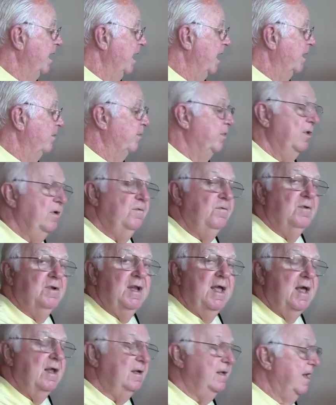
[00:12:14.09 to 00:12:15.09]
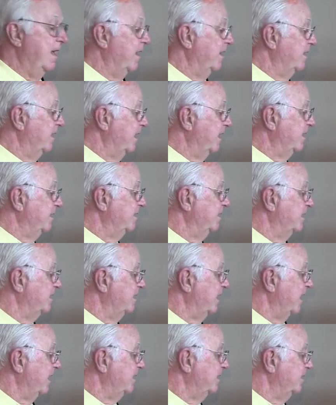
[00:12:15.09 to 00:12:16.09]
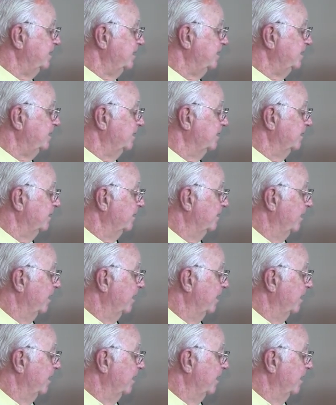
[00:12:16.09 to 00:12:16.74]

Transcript: in beautiful downtown Dickinson, Texas.